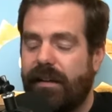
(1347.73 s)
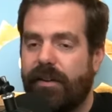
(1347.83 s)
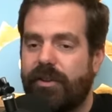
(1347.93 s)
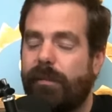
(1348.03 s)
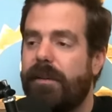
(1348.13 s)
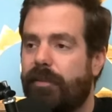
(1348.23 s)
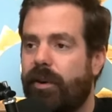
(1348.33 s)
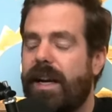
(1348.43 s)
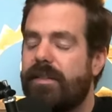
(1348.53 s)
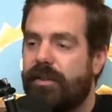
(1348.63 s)
or so many
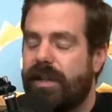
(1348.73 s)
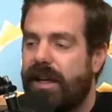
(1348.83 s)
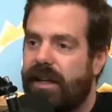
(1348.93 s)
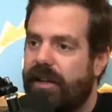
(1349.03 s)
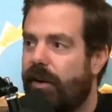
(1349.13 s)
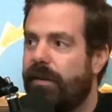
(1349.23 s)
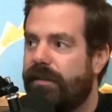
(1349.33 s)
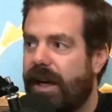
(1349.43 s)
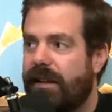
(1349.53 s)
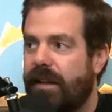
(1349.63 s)
brands are taking note of
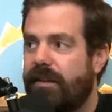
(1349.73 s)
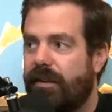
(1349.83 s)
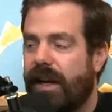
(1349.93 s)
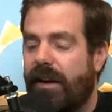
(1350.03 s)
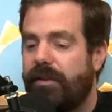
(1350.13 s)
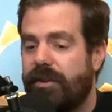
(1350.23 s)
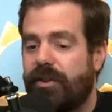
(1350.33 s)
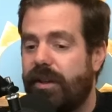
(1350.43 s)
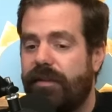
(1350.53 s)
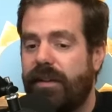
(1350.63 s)
that they're now just
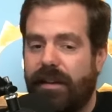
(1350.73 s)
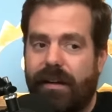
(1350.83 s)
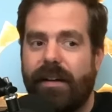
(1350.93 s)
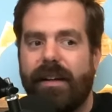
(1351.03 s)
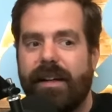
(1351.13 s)
shifting there.